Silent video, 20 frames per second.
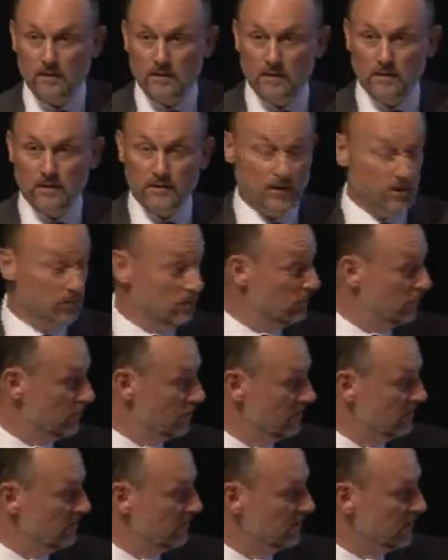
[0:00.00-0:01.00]
Thank you for
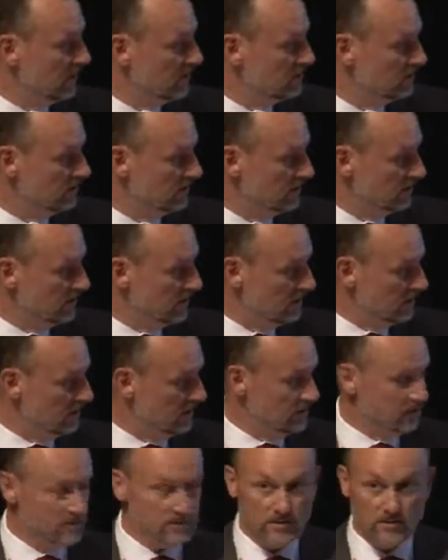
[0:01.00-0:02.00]
the invitation indeed.
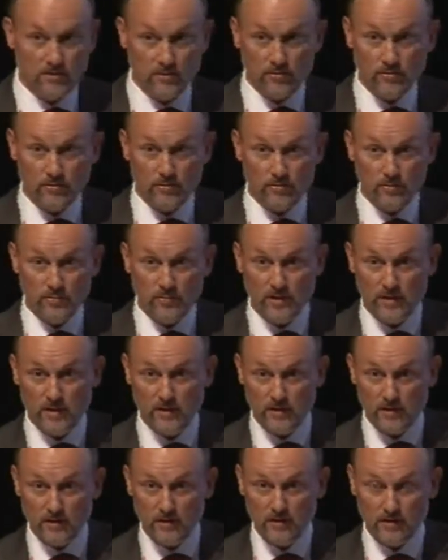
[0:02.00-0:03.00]
It's an honor to be
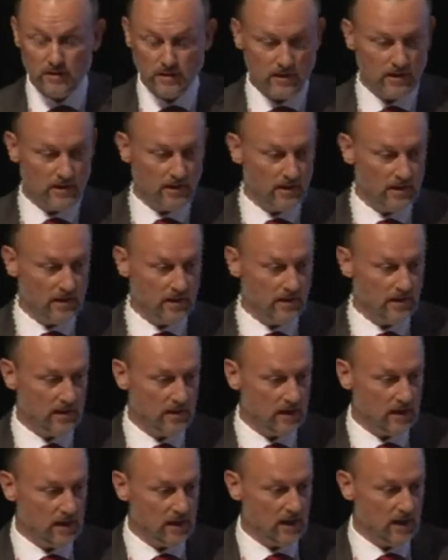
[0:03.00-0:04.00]
here.
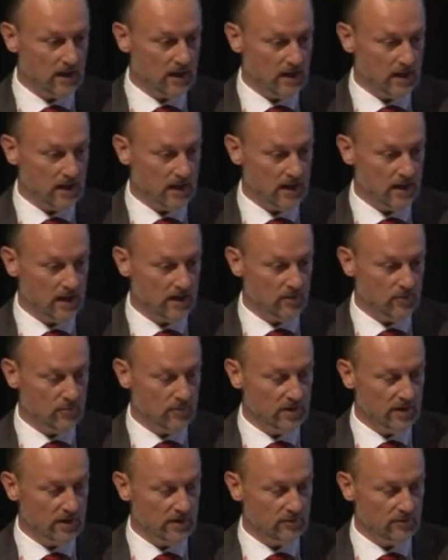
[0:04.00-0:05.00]
I
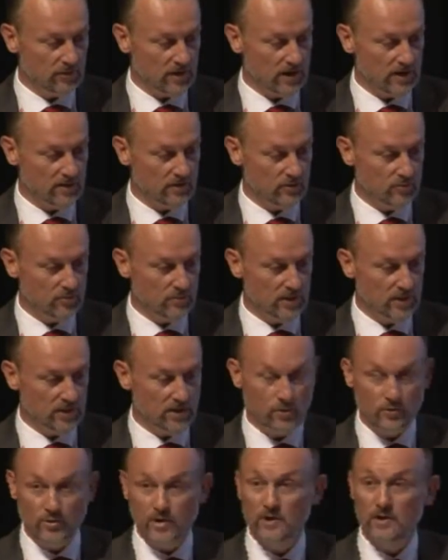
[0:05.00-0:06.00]
will try to be
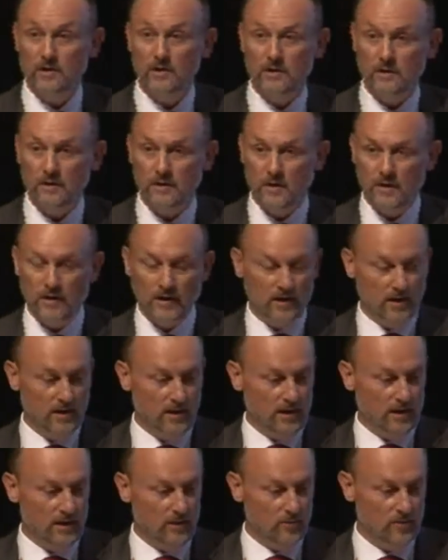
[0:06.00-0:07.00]
quick.
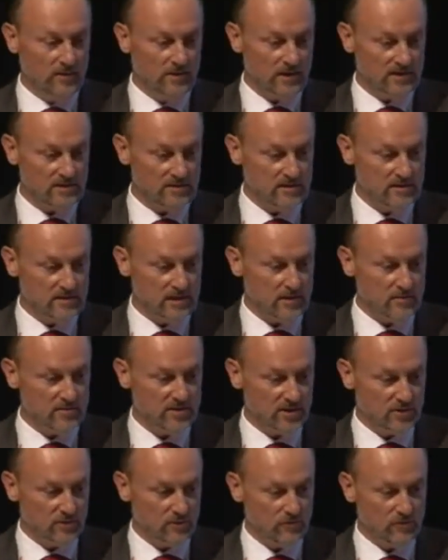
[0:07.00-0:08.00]
I will touch the
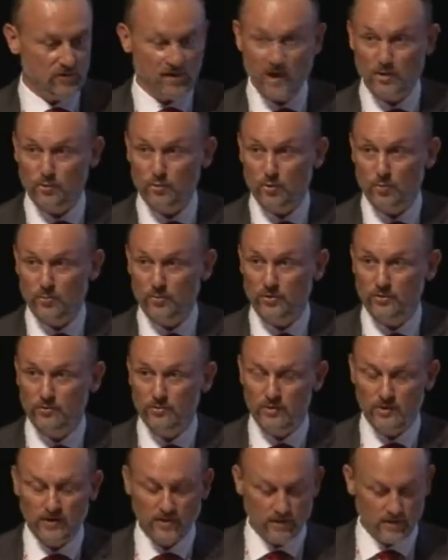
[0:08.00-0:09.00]
subject of cloud
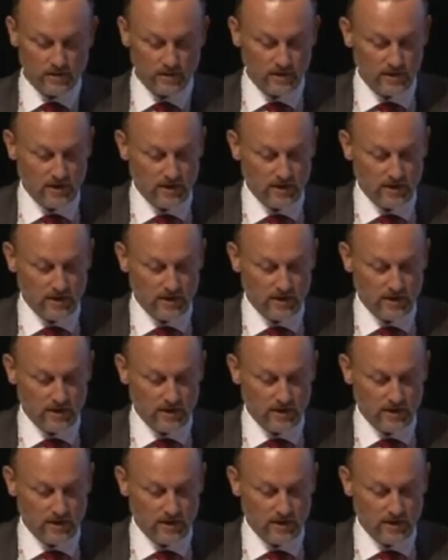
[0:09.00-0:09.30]
computing.